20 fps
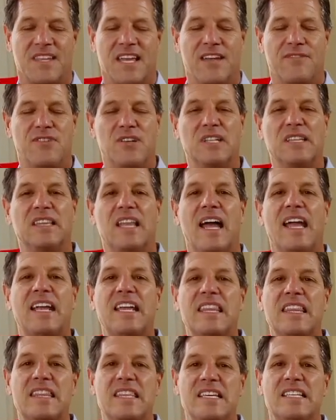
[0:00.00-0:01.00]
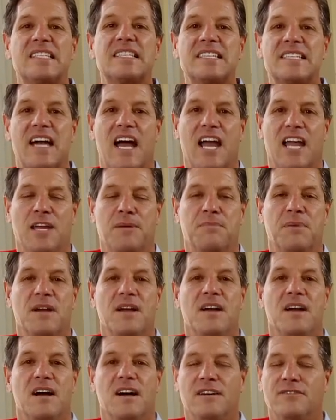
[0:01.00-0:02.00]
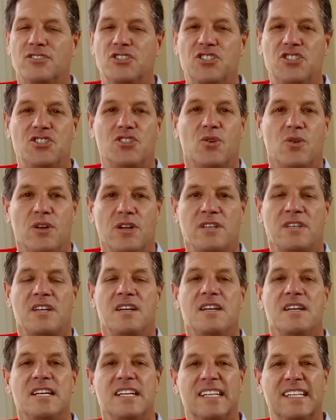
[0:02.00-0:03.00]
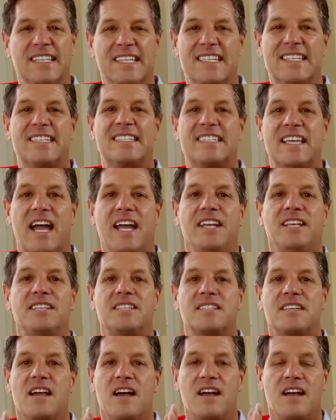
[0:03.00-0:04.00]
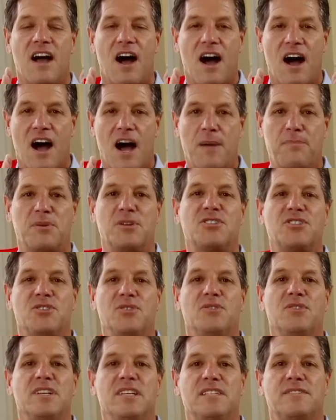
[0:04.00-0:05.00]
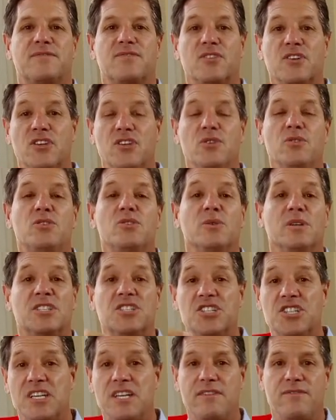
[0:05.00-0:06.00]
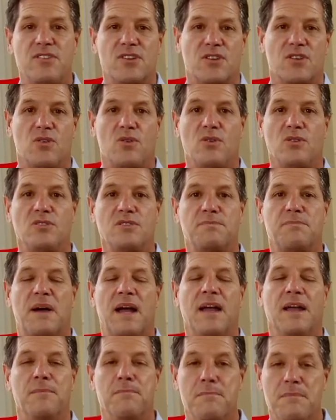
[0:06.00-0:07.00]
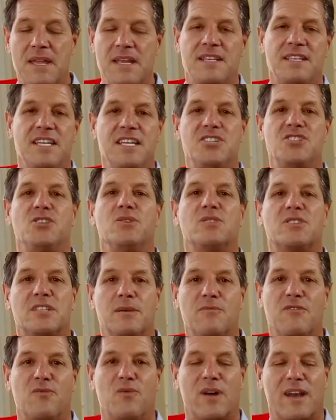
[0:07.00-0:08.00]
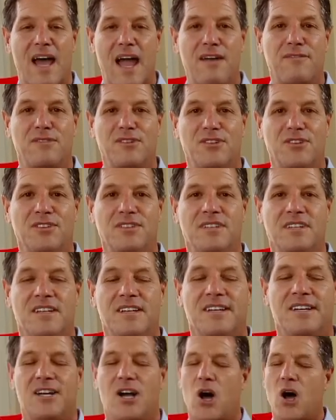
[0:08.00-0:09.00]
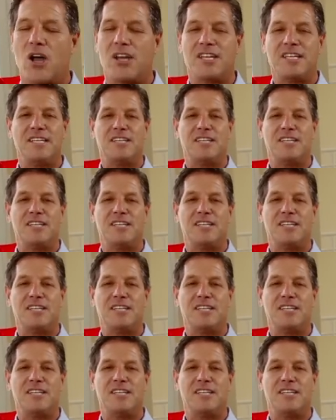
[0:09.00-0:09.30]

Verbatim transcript: If you like this type of short, concise opportunities for you to achieve your goals by me teaching you some of what I've learned, all you